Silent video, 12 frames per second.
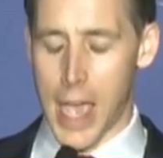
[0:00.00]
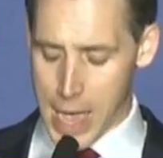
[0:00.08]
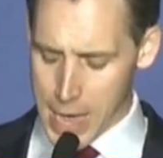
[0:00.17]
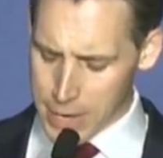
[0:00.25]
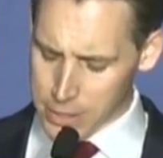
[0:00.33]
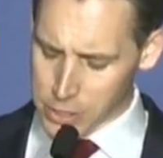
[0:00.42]

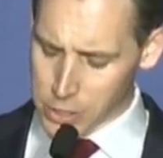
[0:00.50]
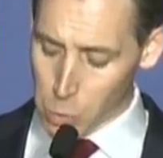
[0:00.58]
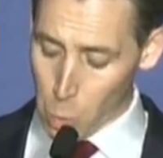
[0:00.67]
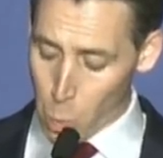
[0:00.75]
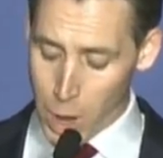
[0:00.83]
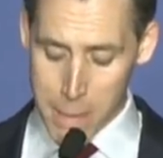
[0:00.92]
asks,
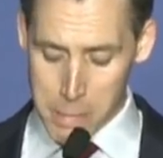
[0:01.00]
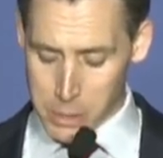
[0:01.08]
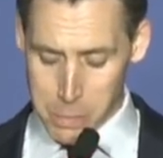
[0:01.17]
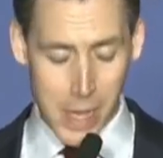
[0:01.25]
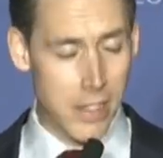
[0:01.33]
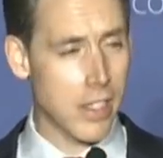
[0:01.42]
why must
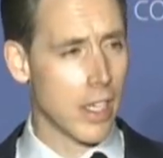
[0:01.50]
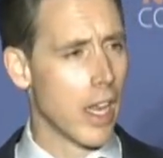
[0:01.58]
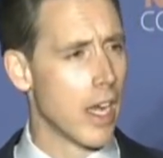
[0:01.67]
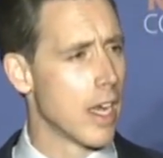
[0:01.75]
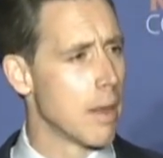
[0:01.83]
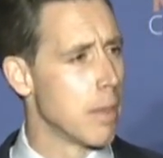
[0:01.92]

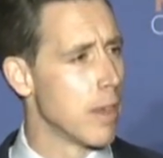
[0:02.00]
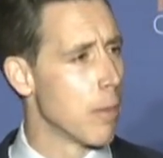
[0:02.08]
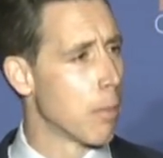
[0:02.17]
masculinity be the